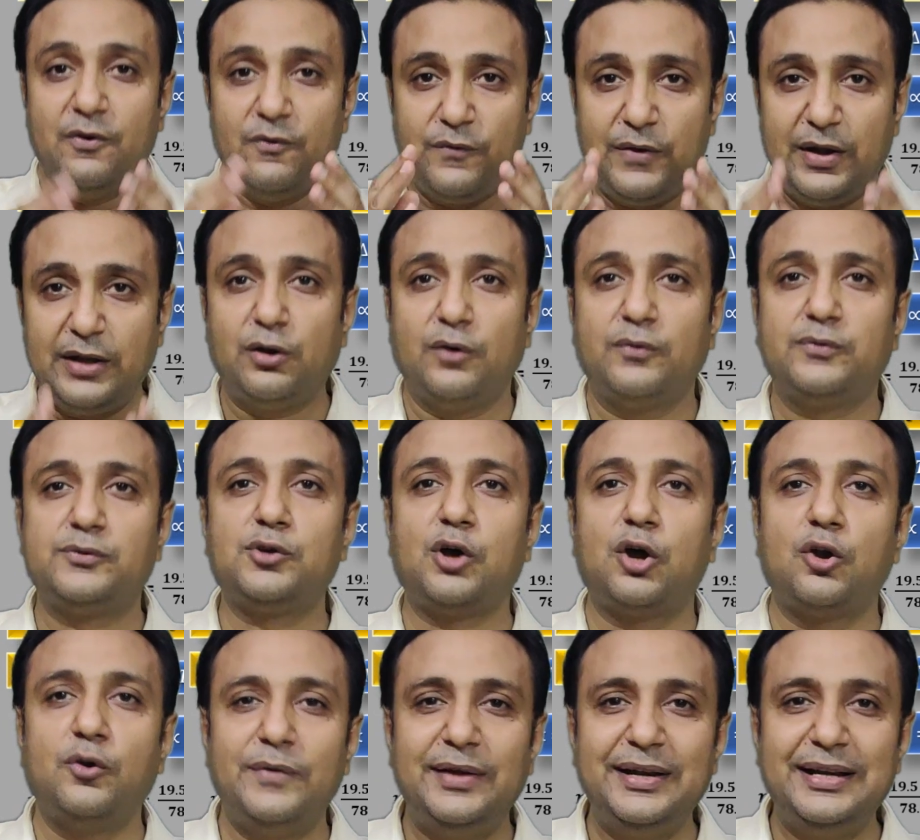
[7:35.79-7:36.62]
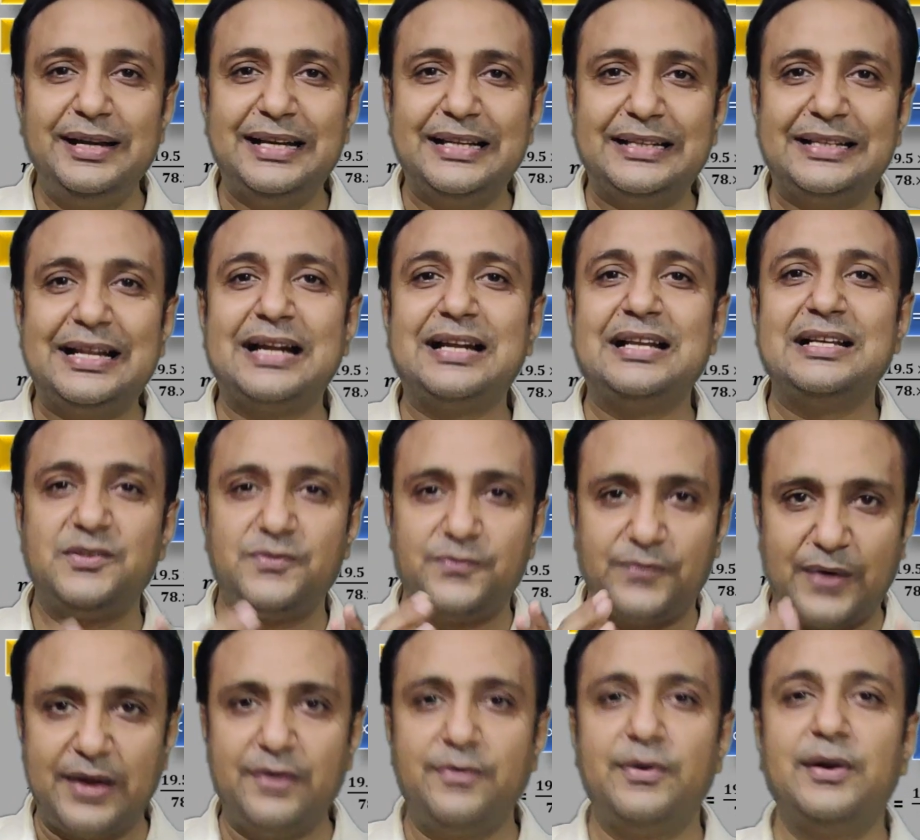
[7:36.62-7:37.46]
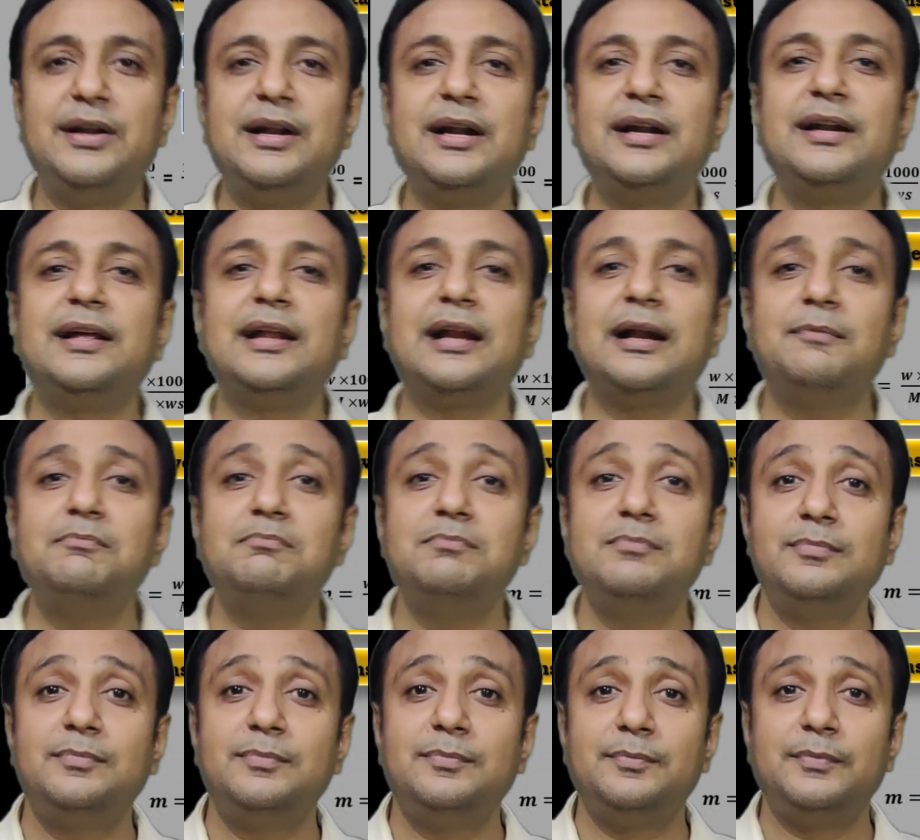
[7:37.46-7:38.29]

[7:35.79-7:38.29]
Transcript: weight of solvent, that is 500 gram,